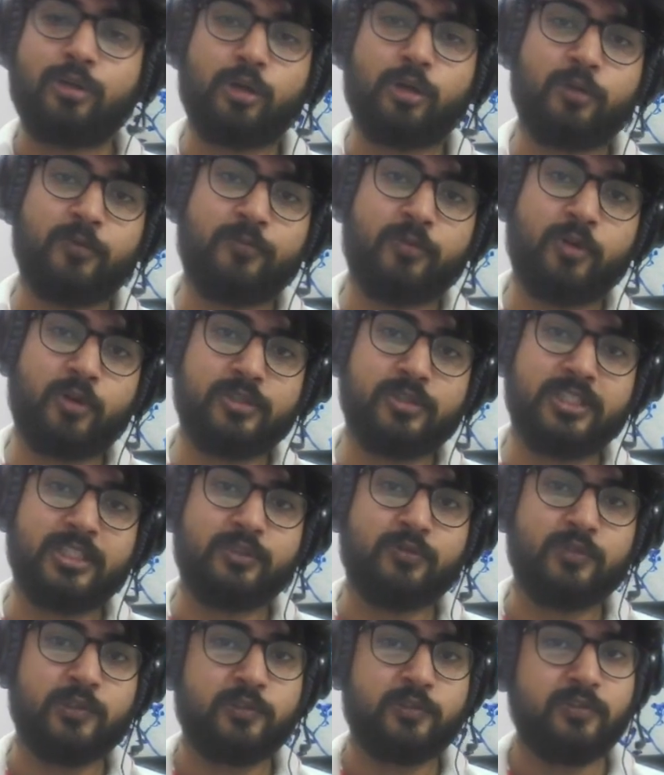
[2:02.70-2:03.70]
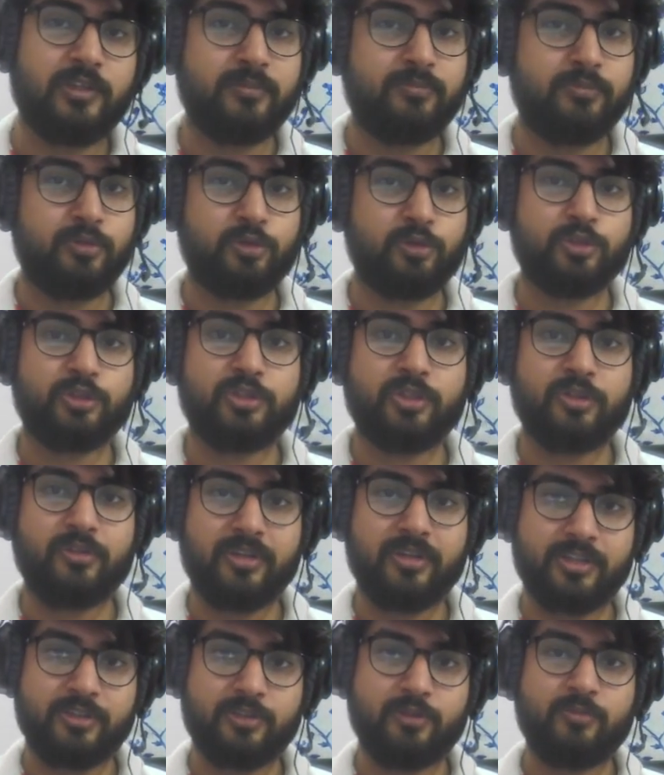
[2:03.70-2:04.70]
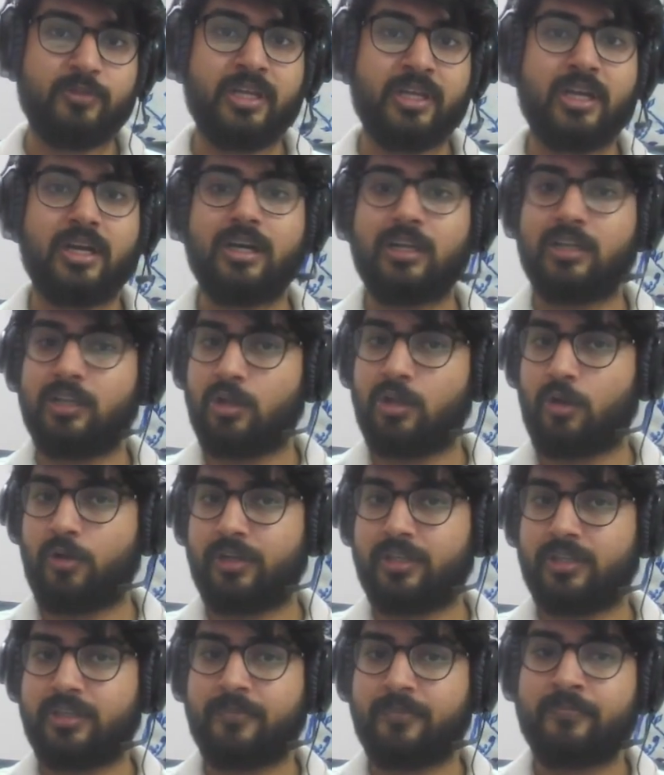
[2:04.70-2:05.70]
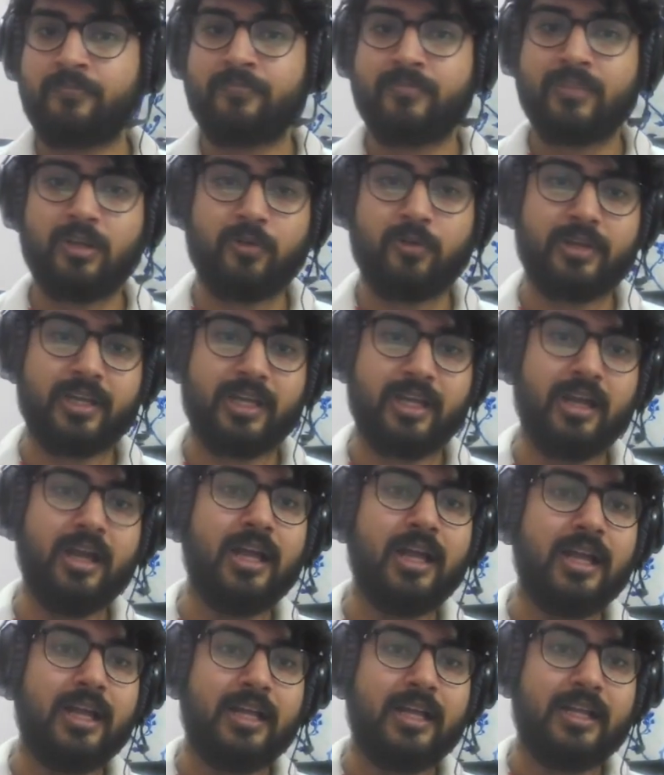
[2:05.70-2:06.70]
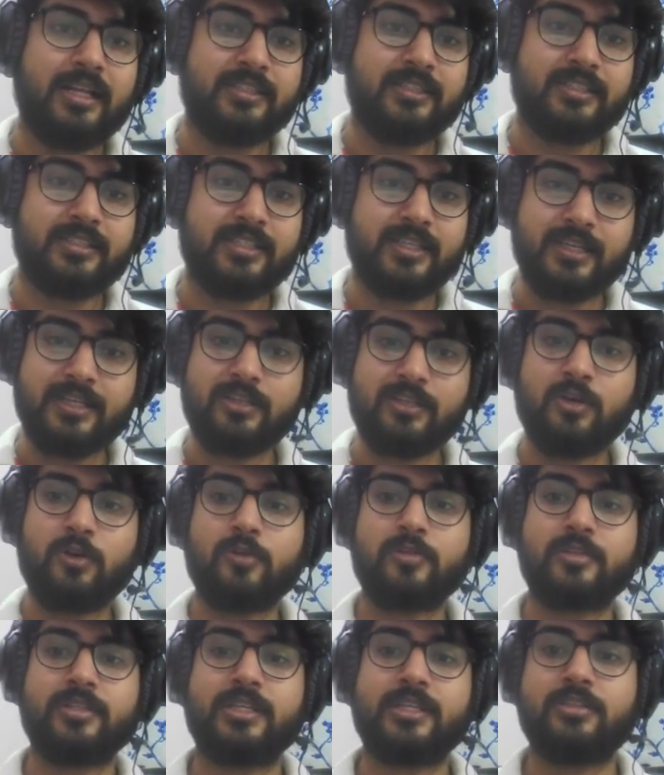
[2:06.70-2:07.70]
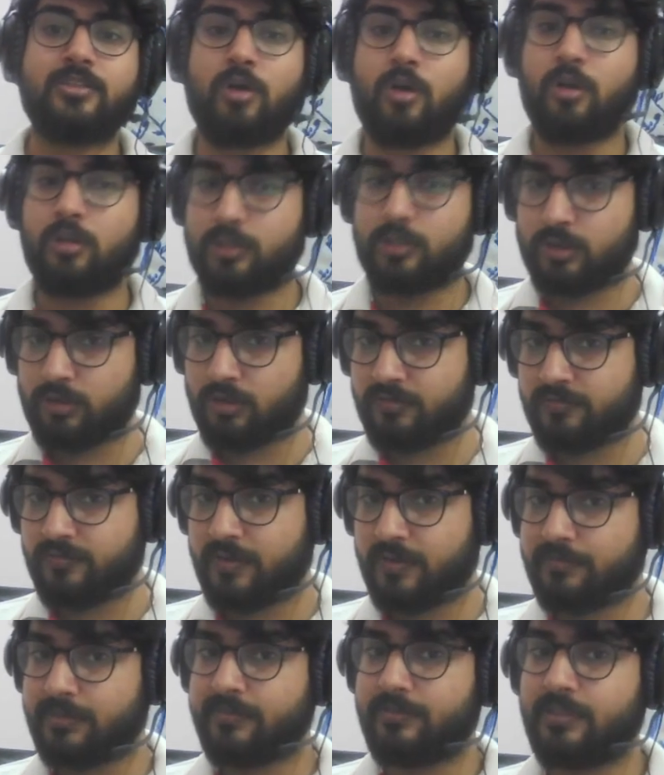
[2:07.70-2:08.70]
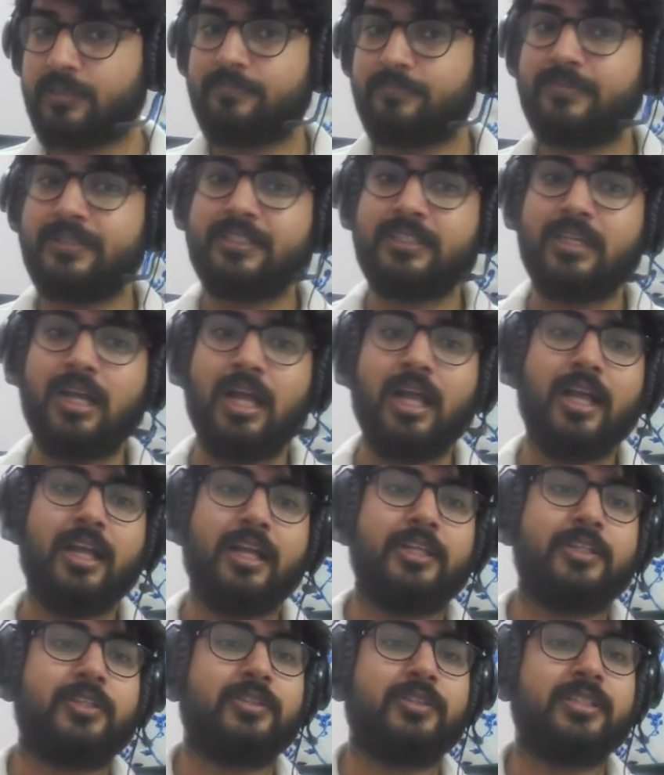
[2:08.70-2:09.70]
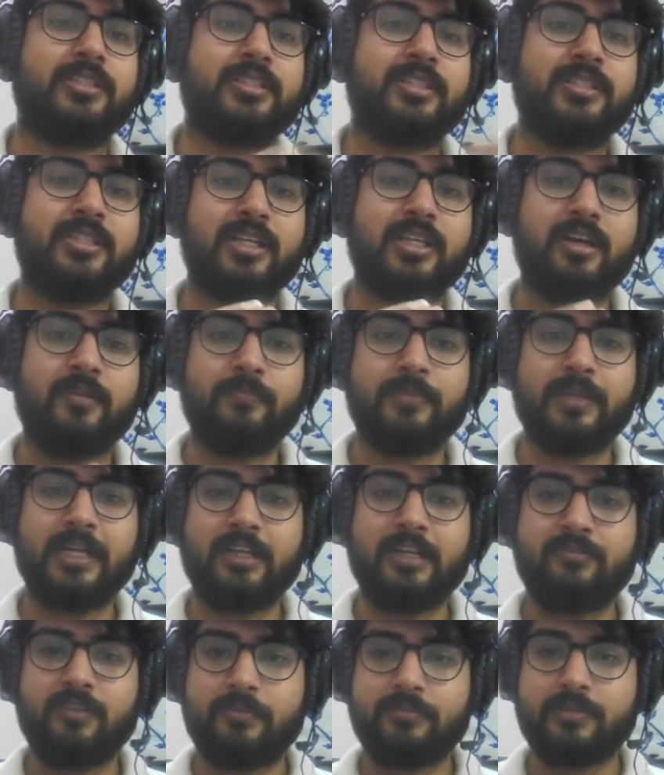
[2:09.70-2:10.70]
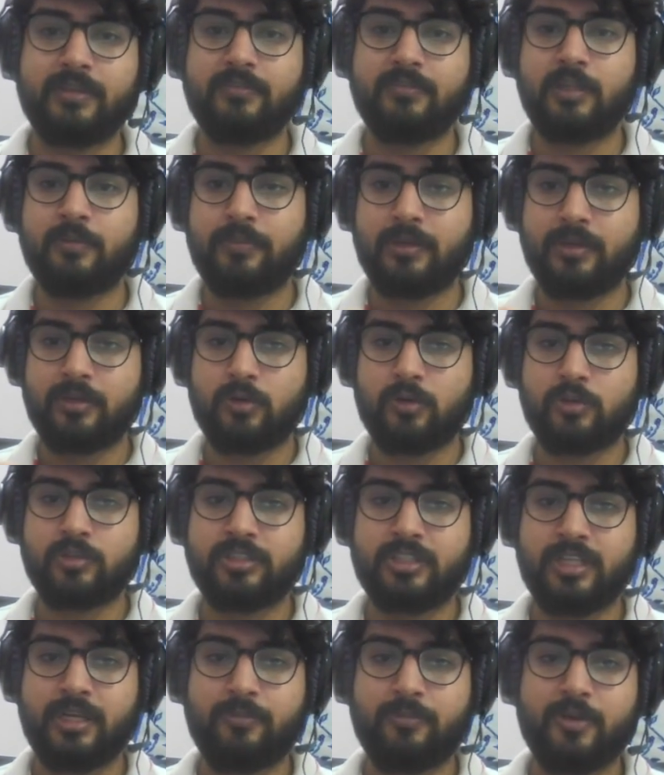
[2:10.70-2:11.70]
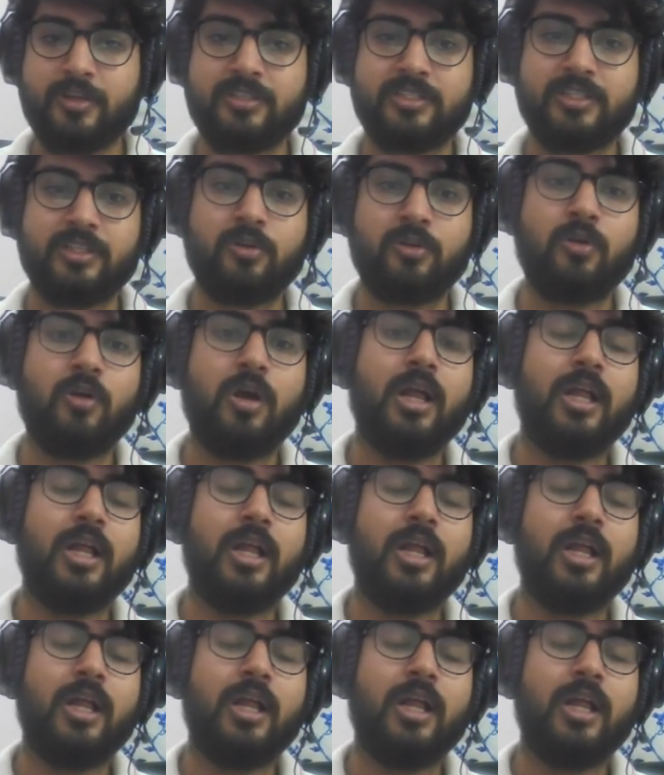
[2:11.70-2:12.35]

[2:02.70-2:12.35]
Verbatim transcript: lot of projects which will boost your resume a lot. Okay, the second course is also on web development. So this is the complete web developer course 3.0.